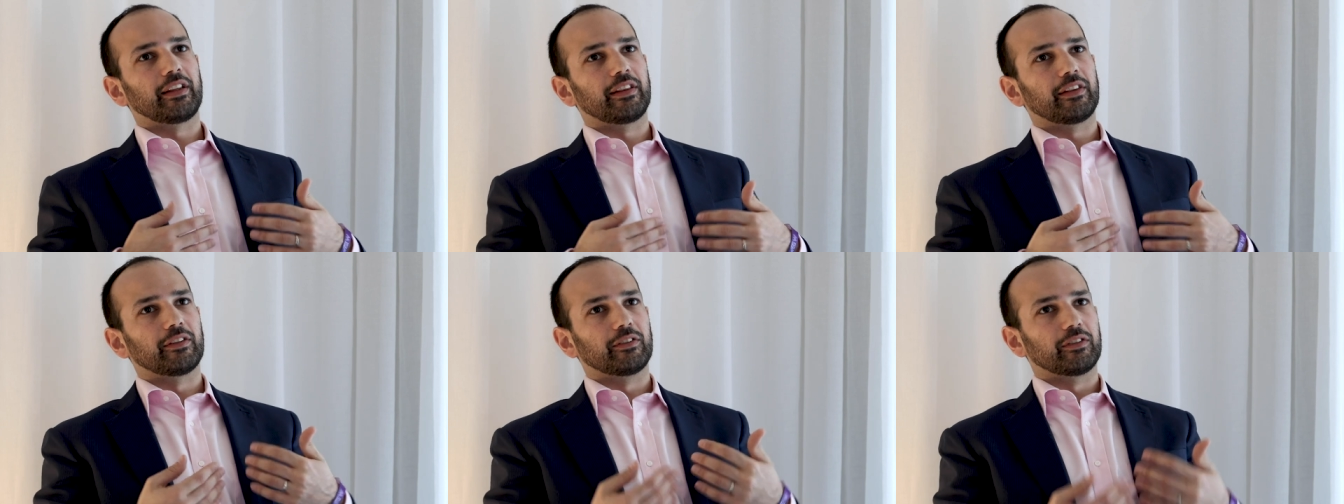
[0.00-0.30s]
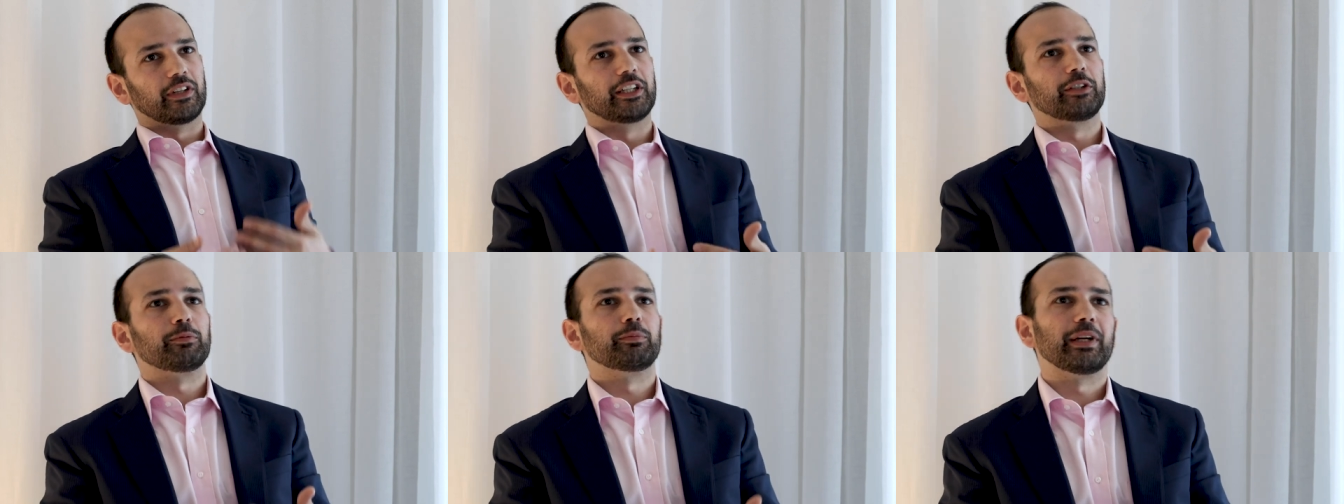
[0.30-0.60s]
at the
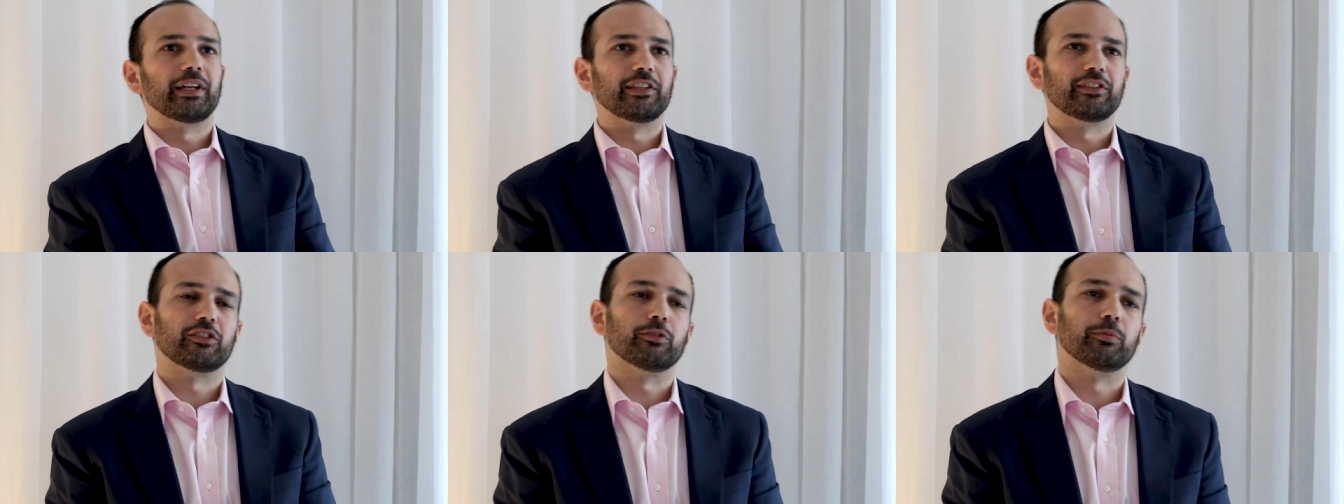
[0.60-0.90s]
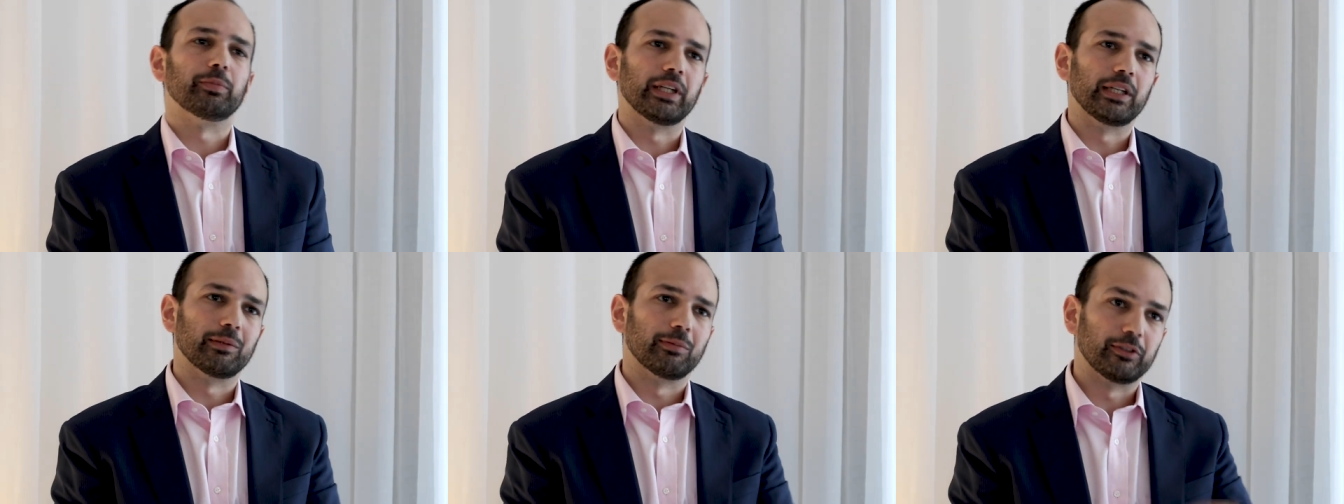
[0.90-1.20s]
right pace to
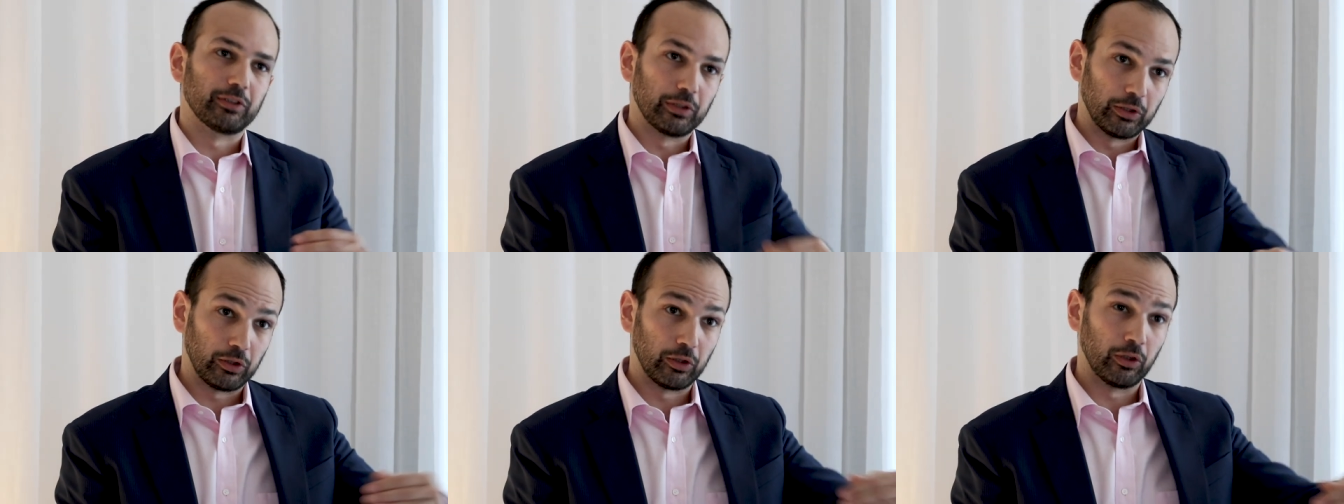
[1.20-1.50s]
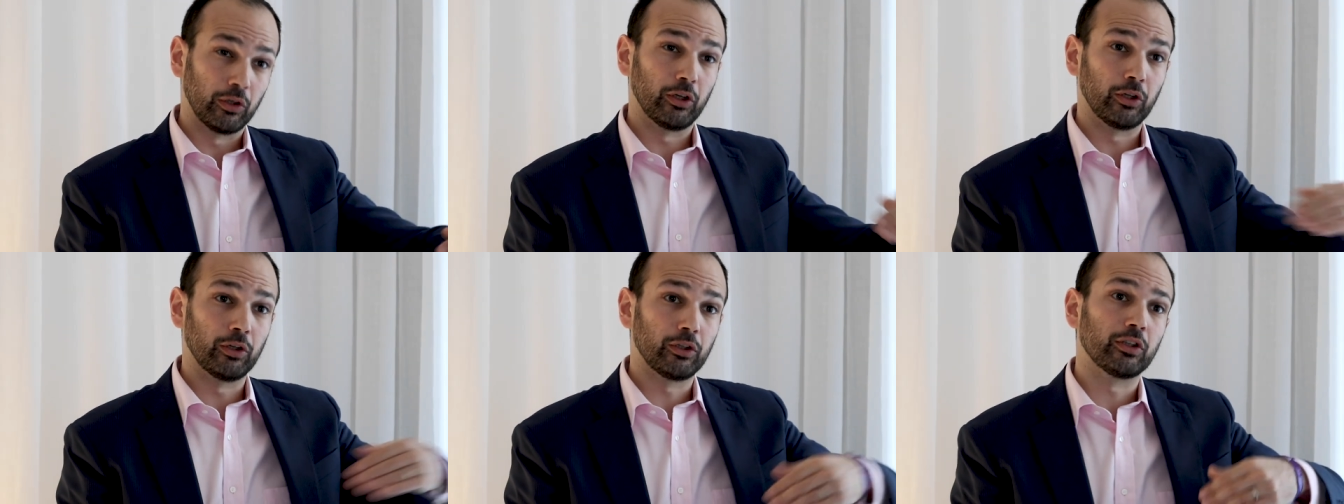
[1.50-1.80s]
be able to
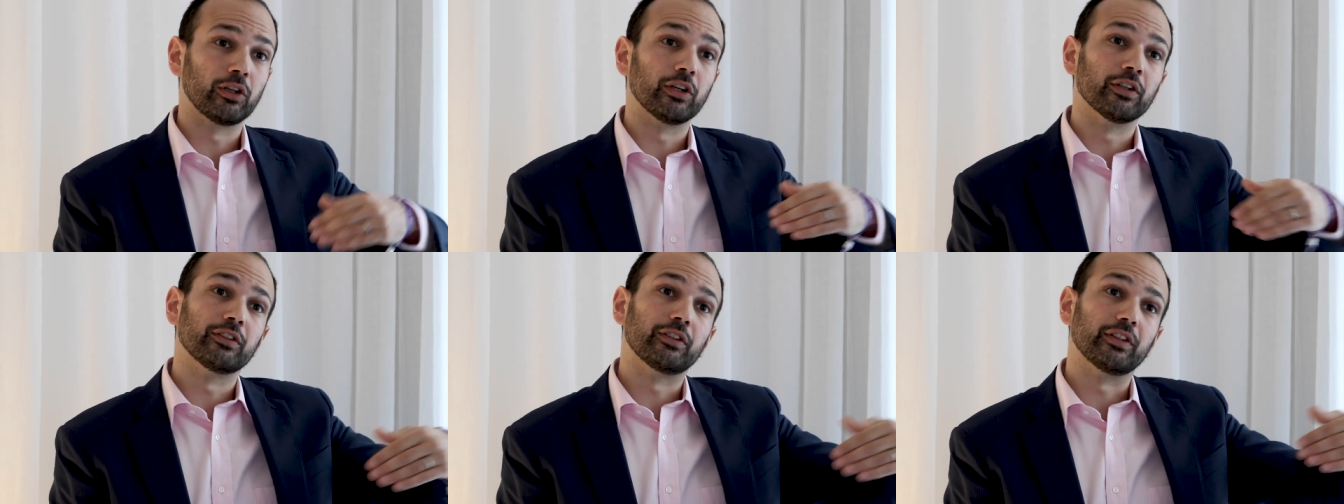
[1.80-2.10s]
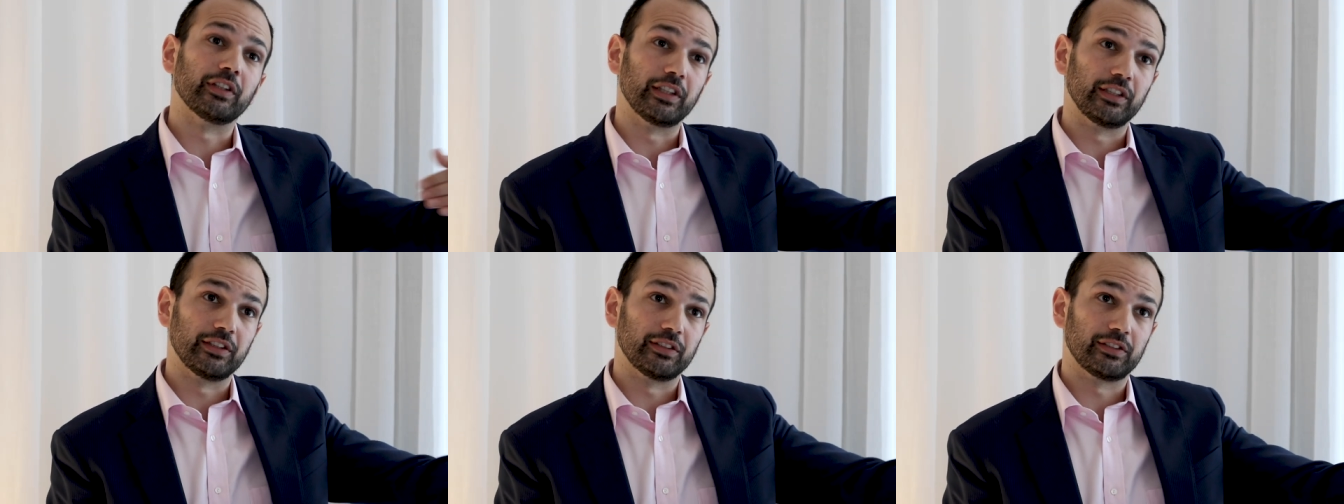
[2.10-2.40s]
hook on
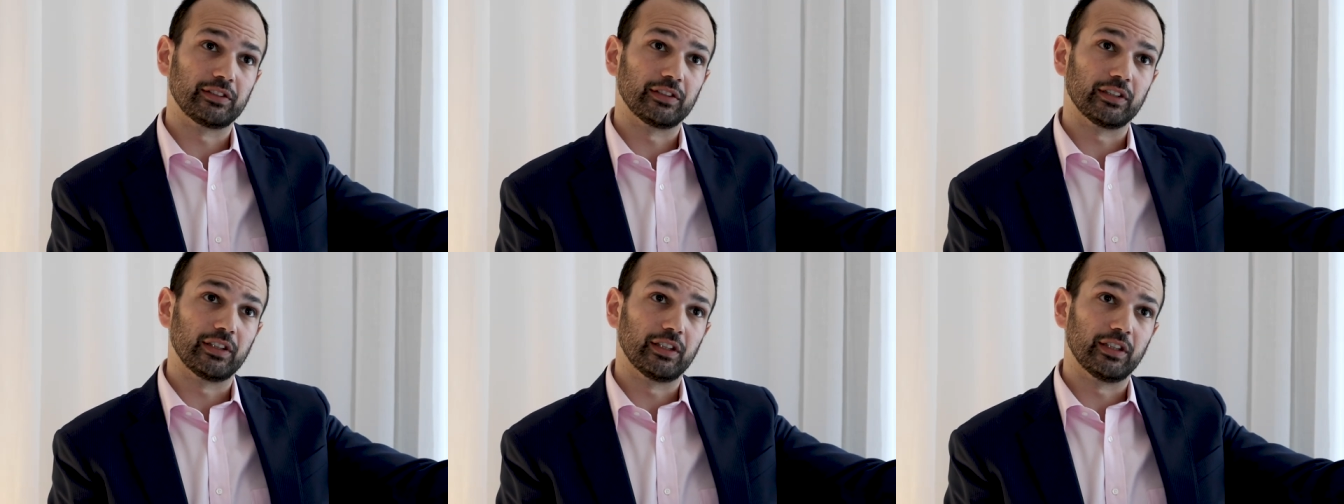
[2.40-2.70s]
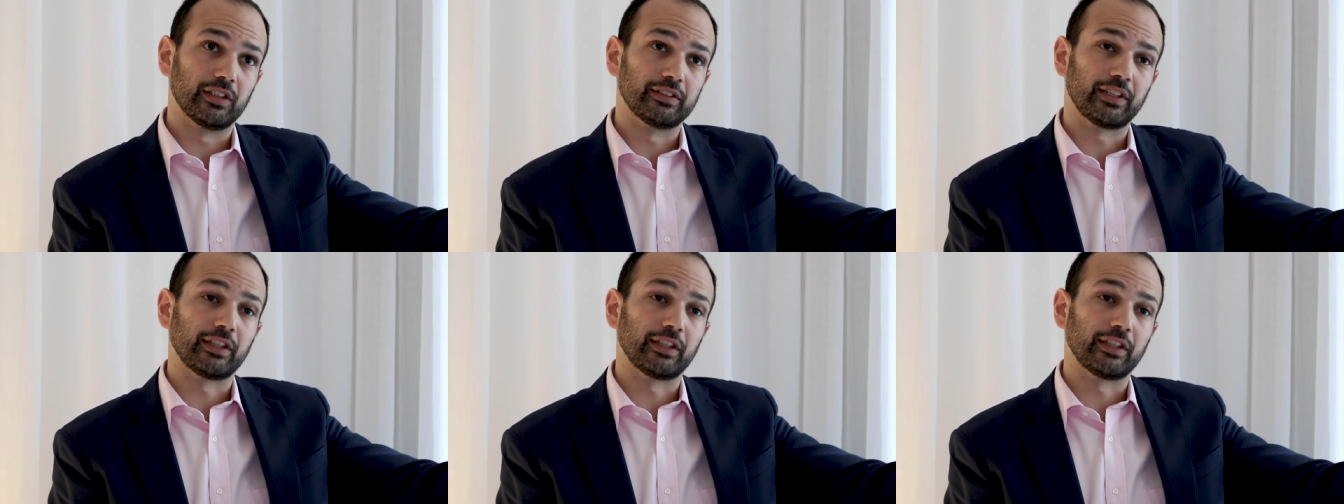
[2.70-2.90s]
to these uh,